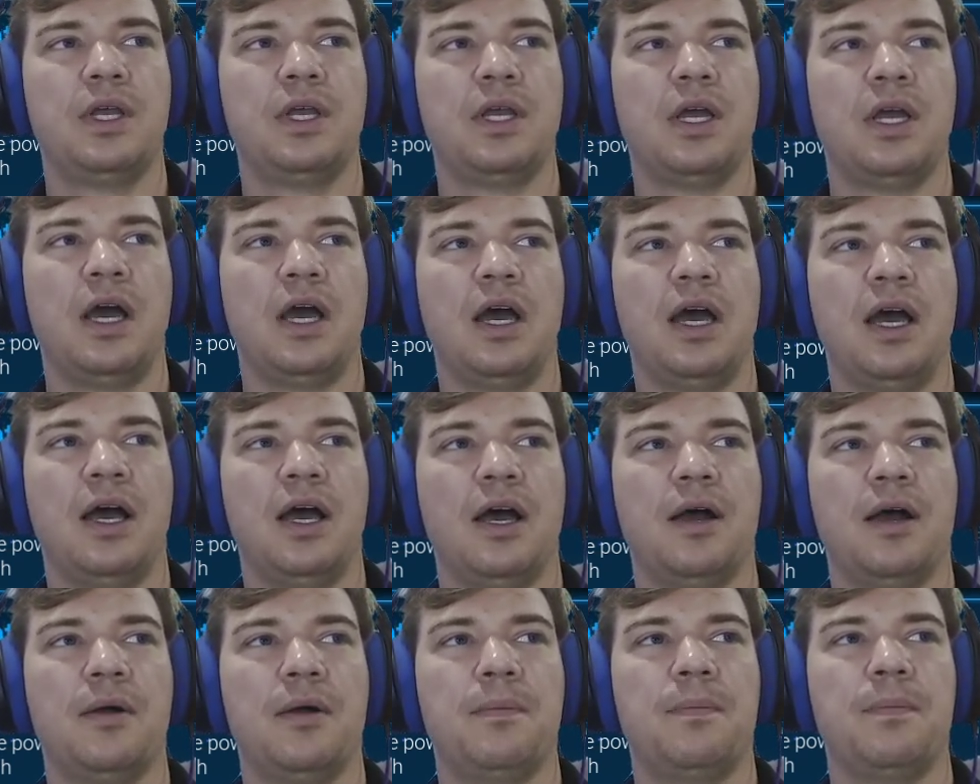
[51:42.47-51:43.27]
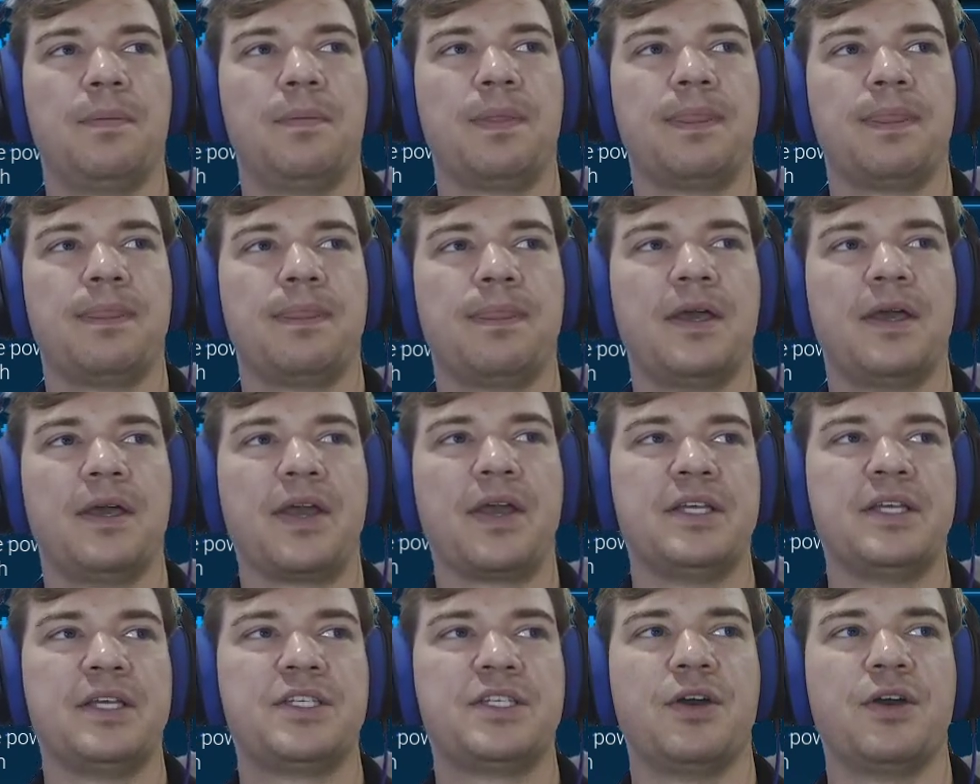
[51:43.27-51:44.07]

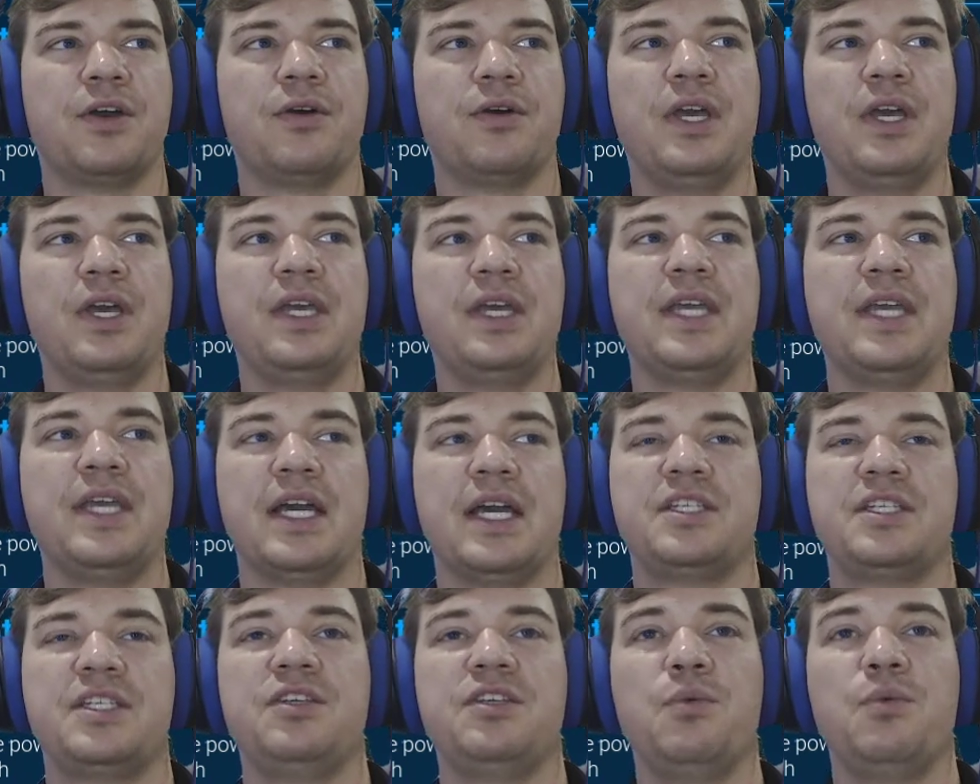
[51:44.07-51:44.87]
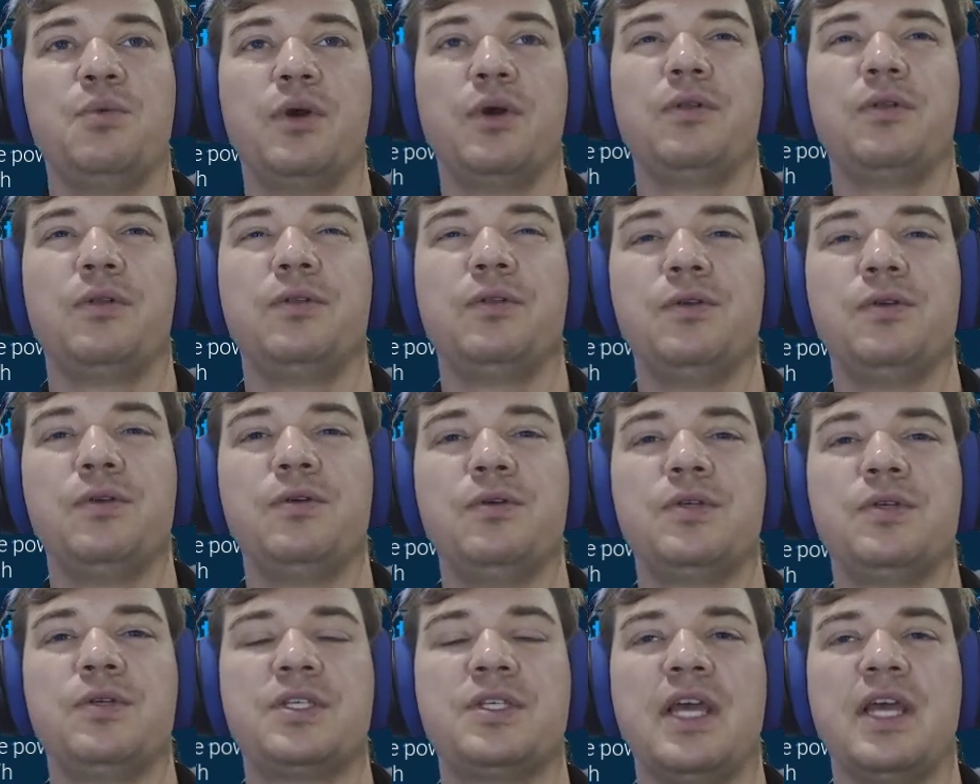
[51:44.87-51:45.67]
Okay, so yes, you will
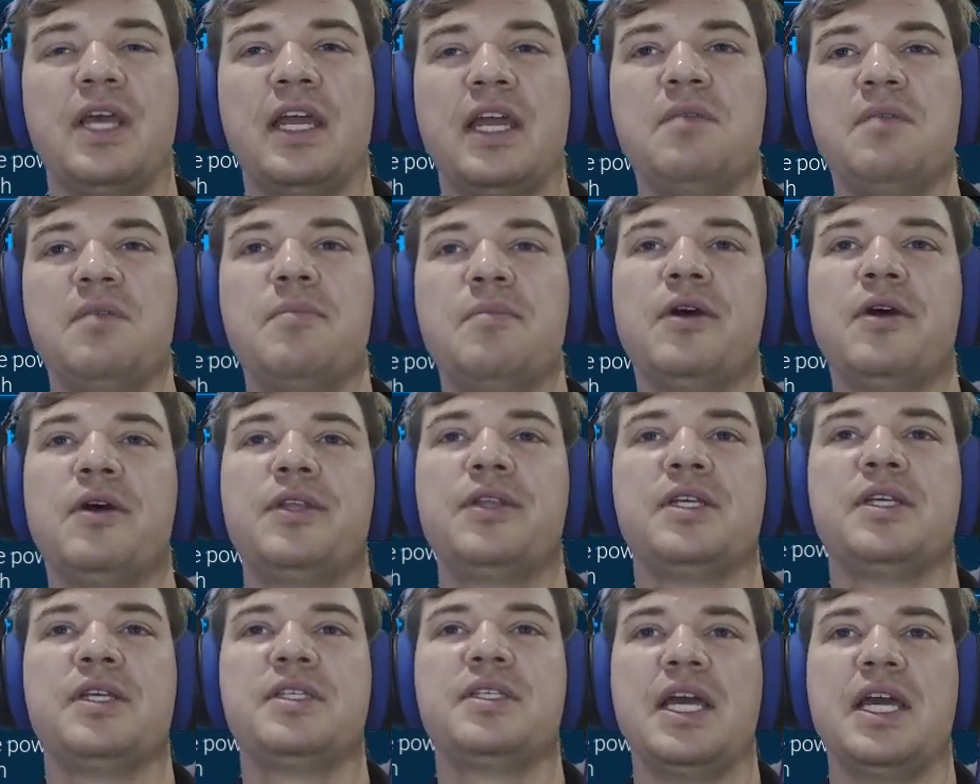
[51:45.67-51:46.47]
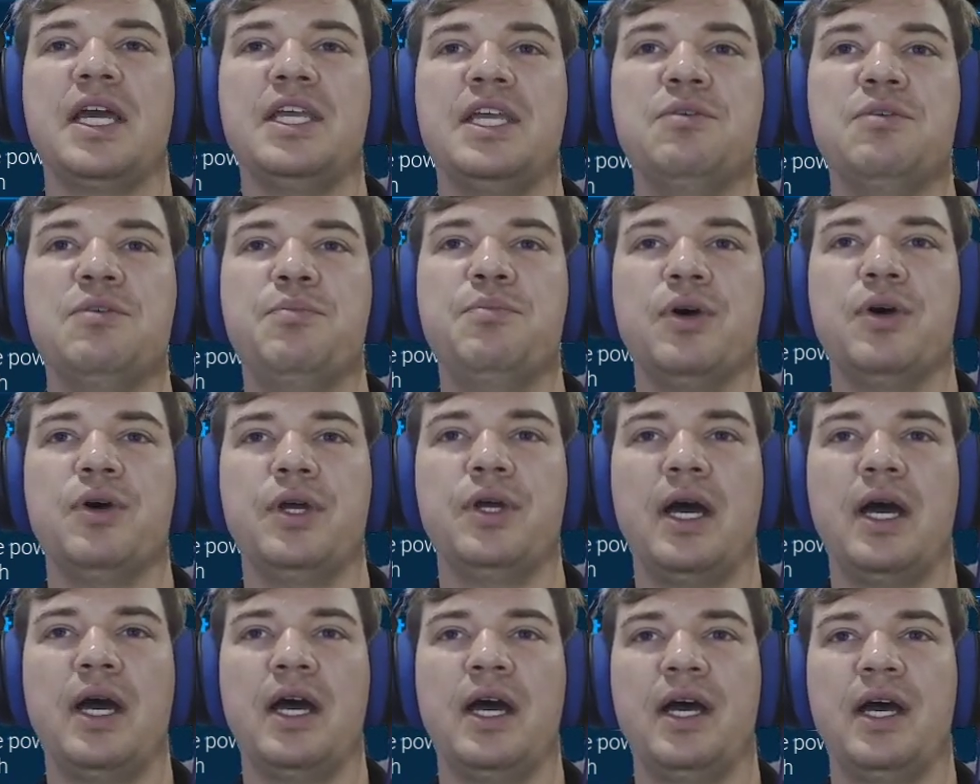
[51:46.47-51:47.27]
lose any buildings that you put
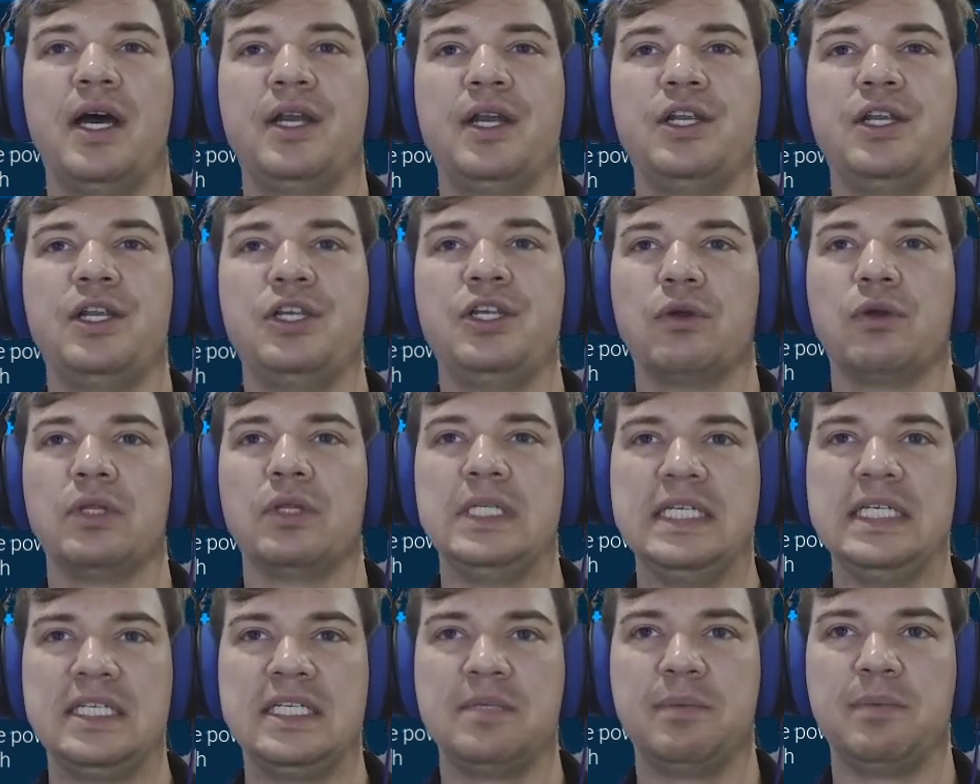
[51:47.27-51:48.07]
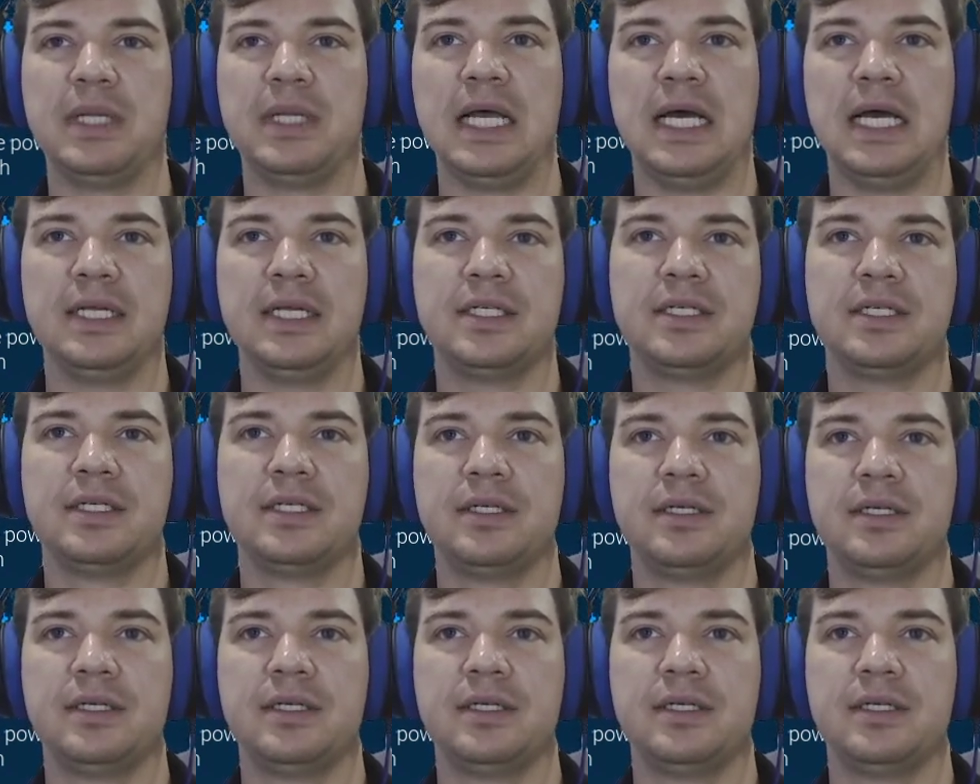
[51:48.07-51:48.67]
on your leased plot.